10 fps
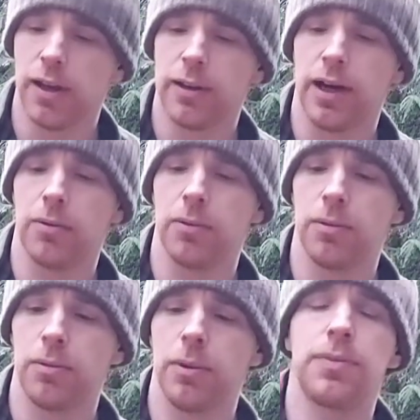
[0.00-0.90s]
Now,
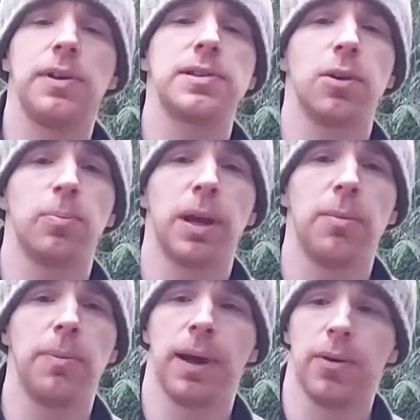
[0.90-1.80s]
with these little
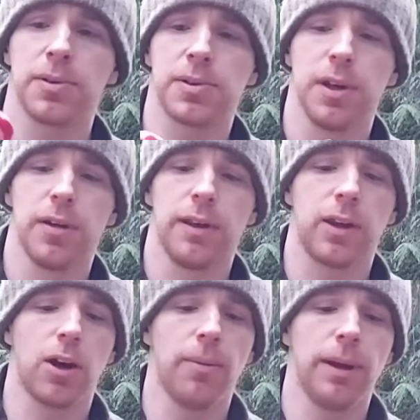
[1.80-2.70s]
BabyBells, they
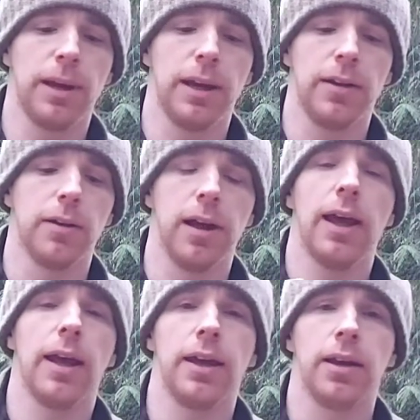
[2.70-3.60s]
come in
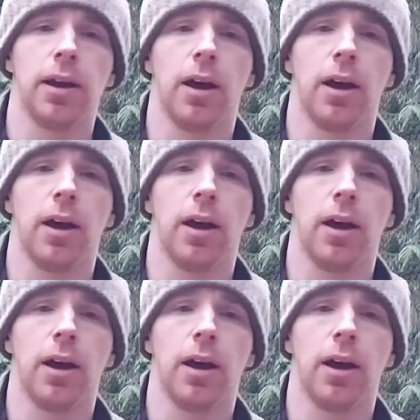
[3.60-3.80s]
a